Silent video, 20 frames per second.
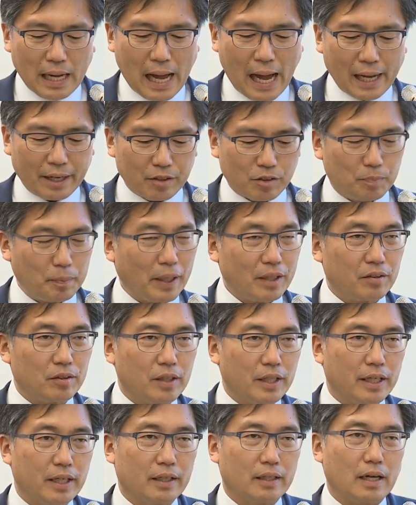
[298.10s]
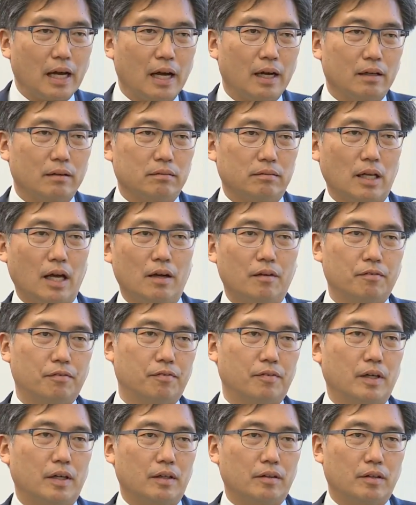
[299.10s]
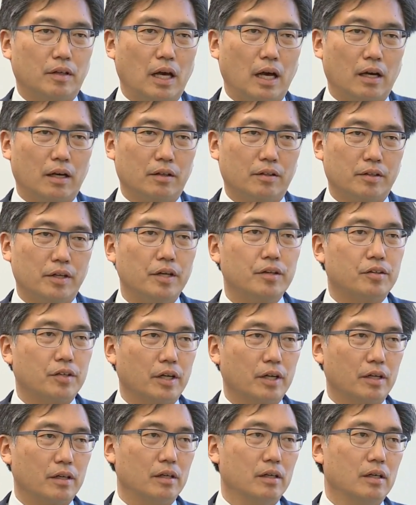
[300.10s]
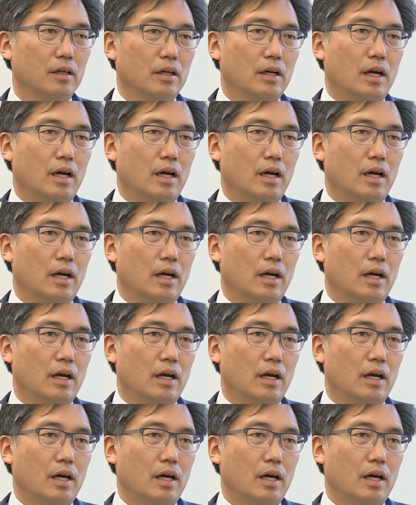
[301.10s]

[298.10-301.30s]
I especially uh, love uh, teaching